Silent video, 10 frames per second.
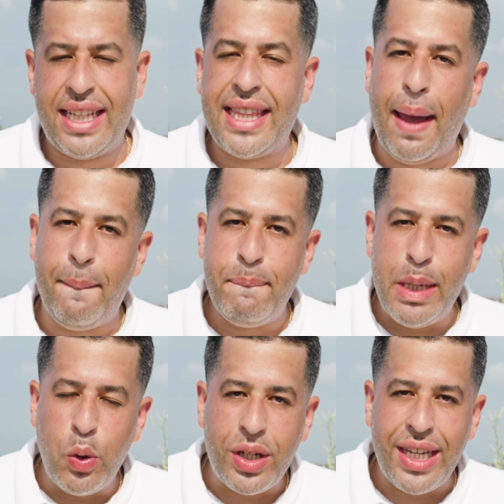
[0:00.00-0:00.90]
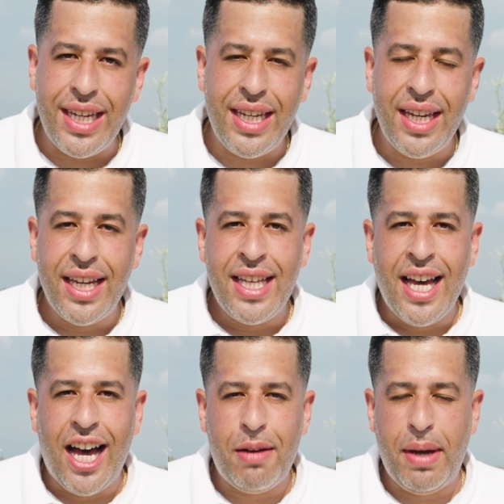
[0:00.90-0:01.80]
get that milky
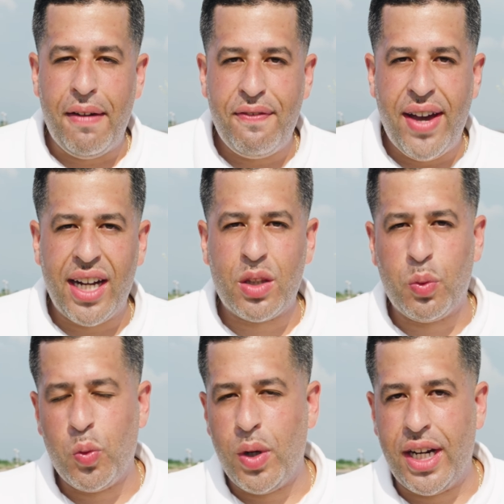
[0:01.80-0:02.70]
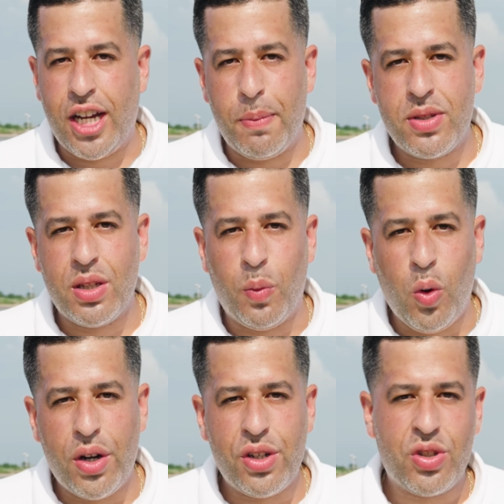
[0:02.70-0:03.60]
Um, effect when it comes to
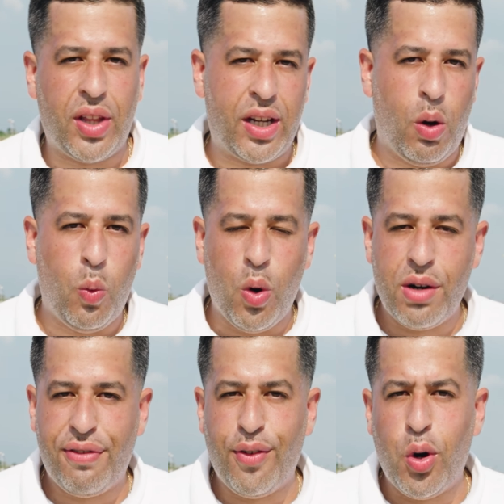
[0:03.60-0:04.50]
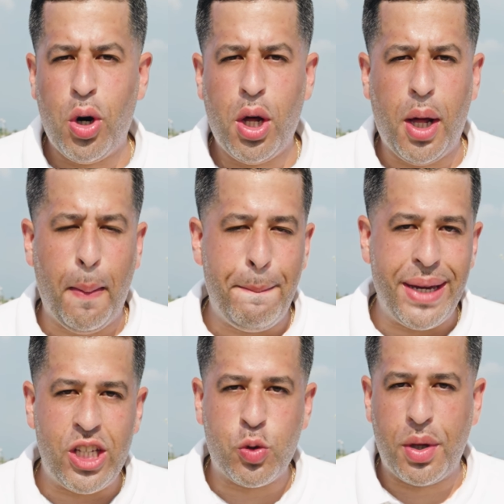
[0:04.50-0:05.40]
water. So like a waterfall, a
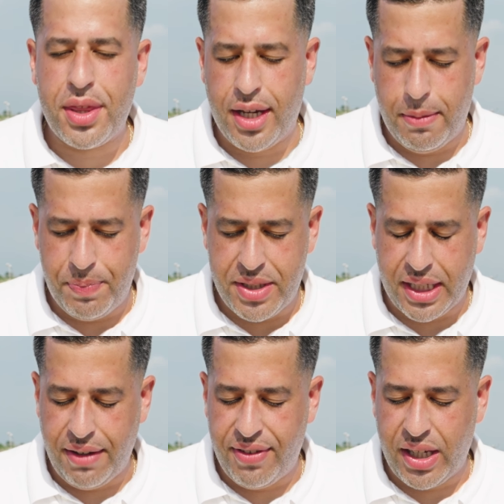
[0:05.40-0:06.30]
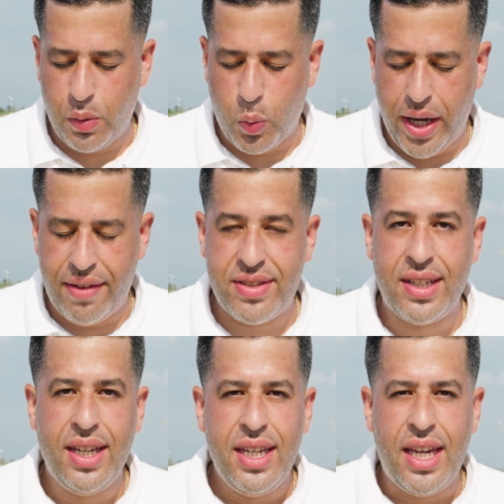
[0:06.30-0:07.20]
beach with um, significant
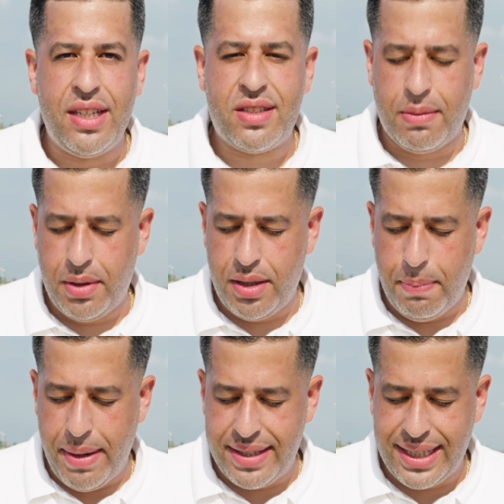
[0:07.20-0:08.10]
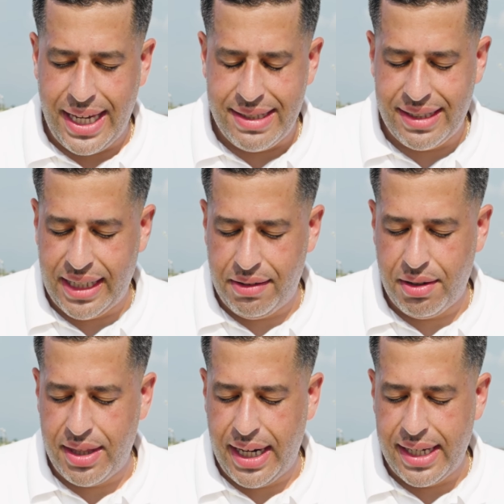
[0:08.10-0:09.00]
waves is some of the best case
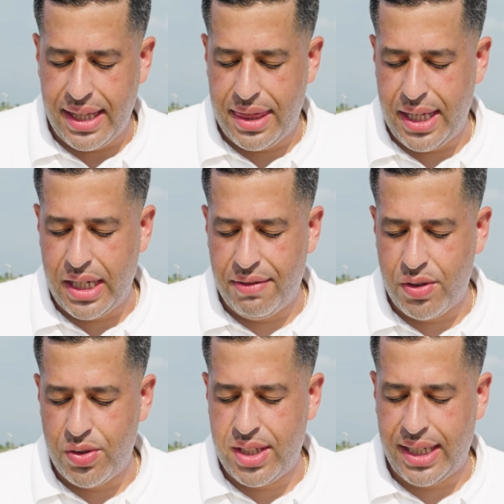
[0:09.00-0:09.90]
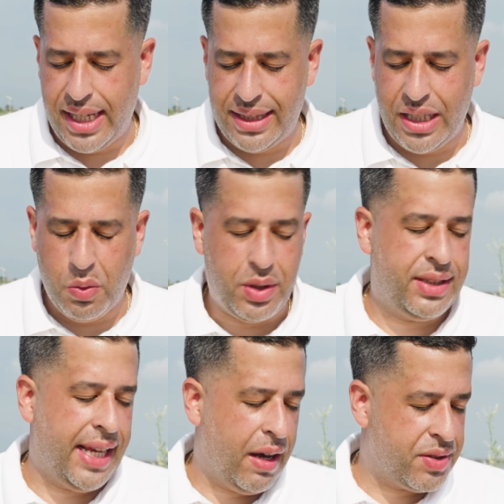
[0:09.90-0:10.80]
scenario that I can think of using an N D
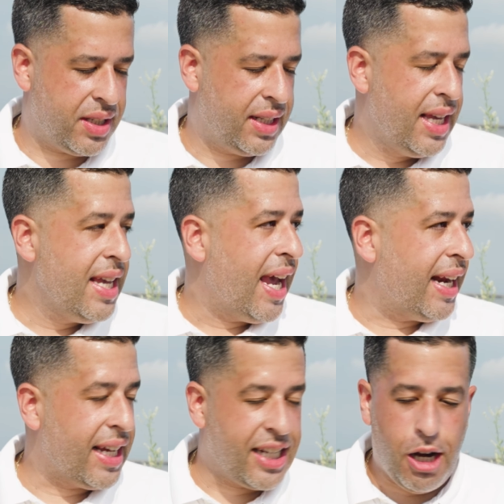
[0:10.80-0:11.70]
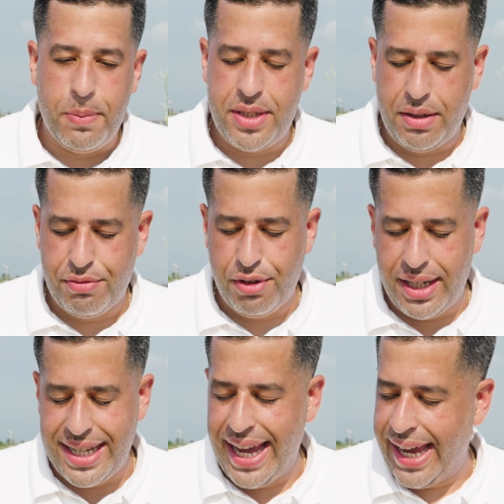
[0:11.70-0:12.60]
one thousand, and it comes in
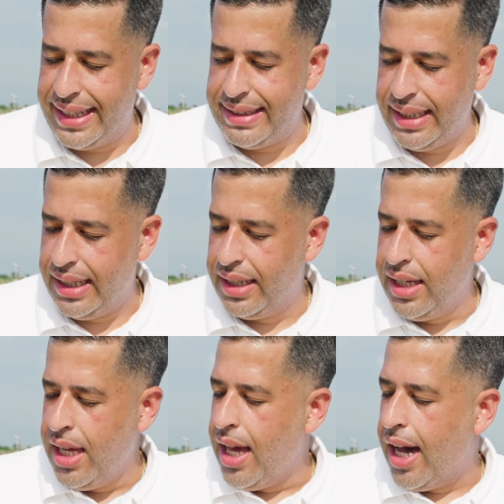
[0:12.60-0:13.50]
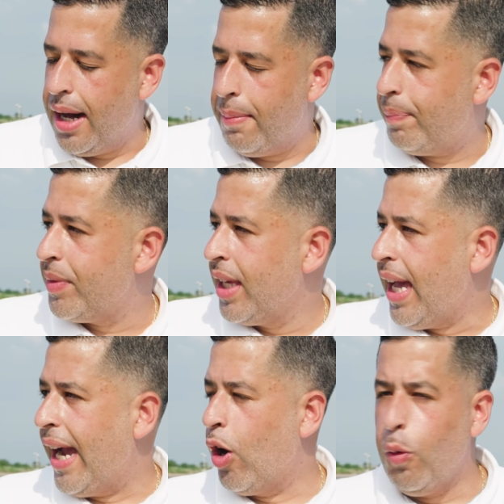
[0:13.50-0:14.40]
really handy. Um,
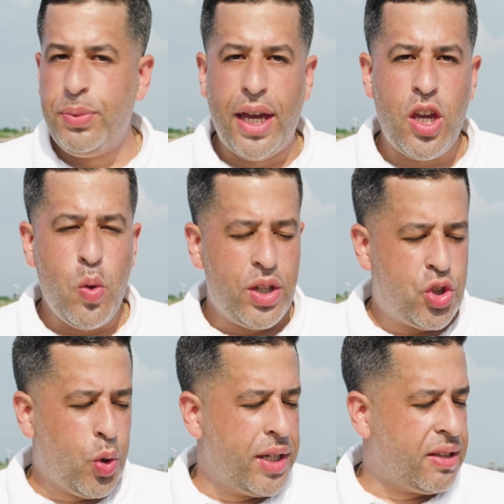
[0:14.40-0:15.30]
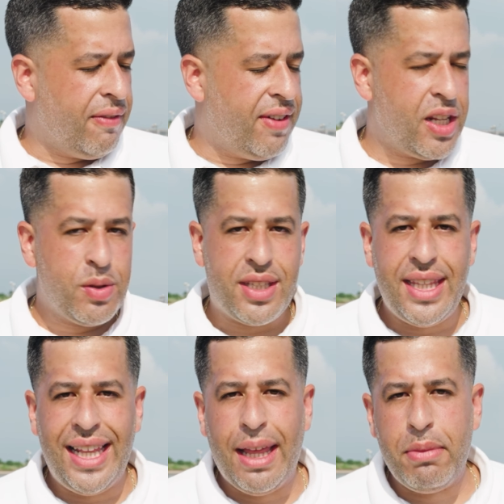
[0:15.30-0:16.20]
I hope that you enjoyed the video
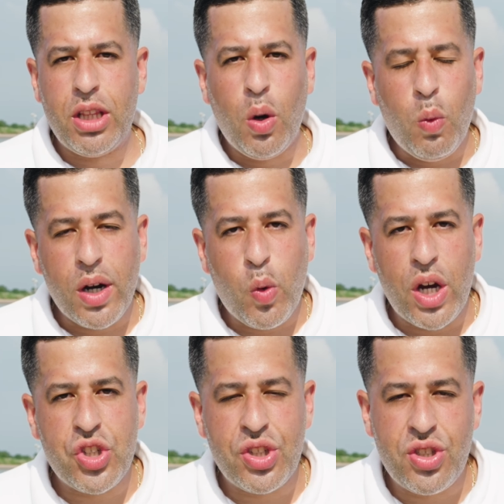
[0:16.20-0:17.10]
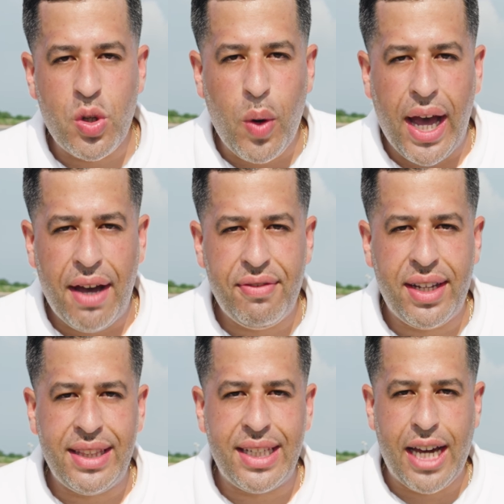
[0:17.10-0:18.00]
today. Let me know what questions you have
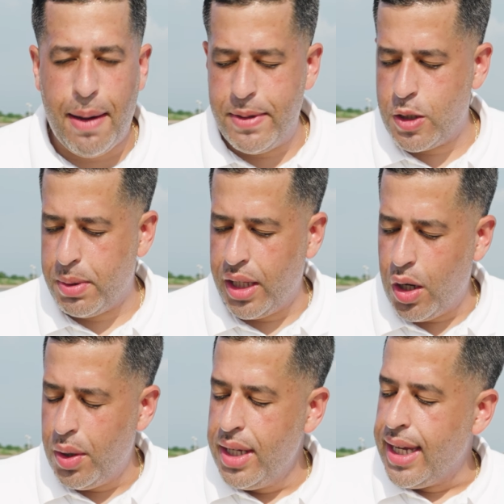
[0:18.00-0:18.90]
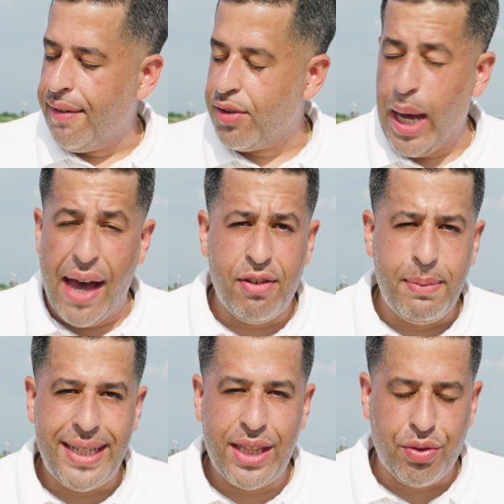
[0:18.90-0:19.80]
in the comments below. If you have a
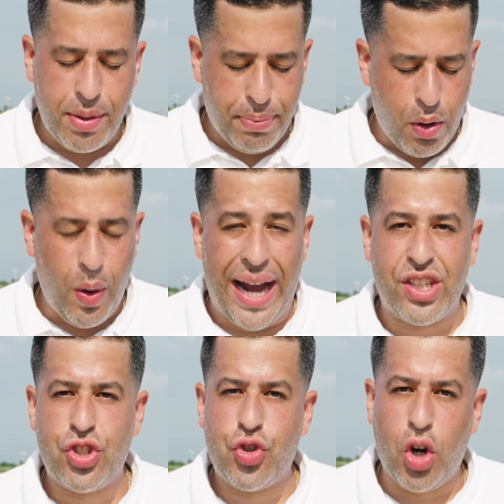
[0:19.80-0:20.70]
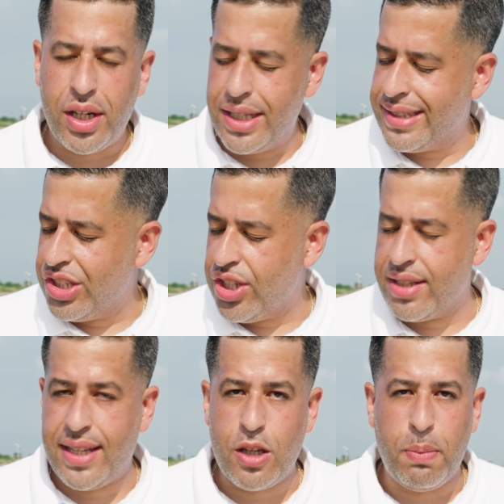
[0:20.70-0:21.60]
Mini three Pro, I strongly
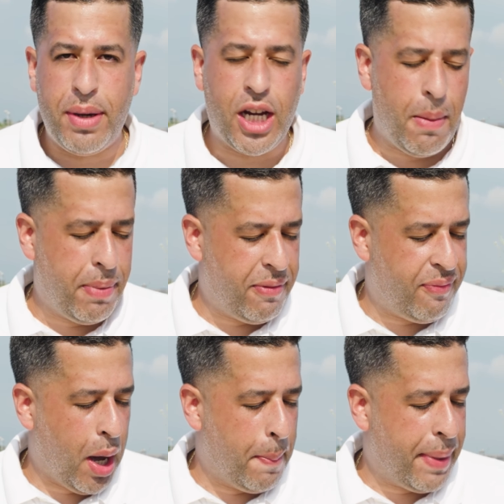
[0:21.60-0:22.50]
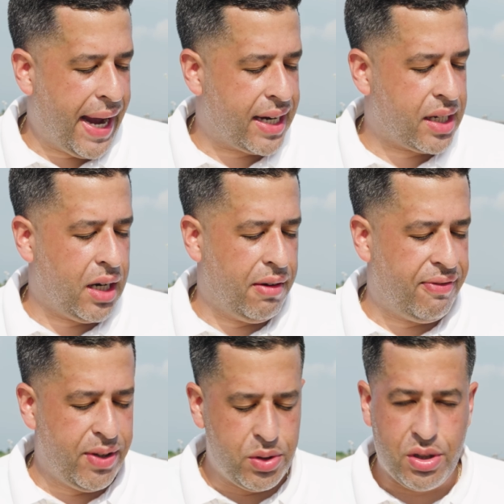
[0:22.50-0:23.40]
suggest that you pick up a, a pack of
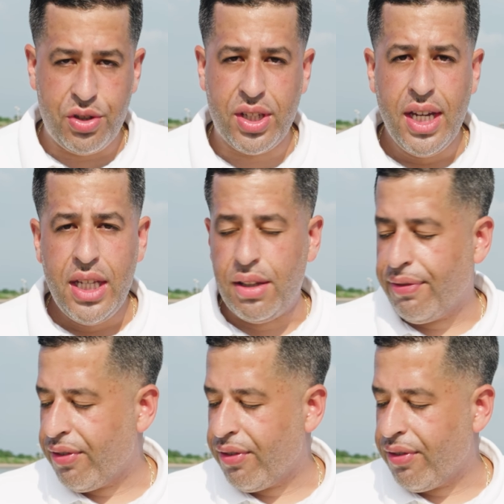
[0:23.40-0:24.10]
filters. The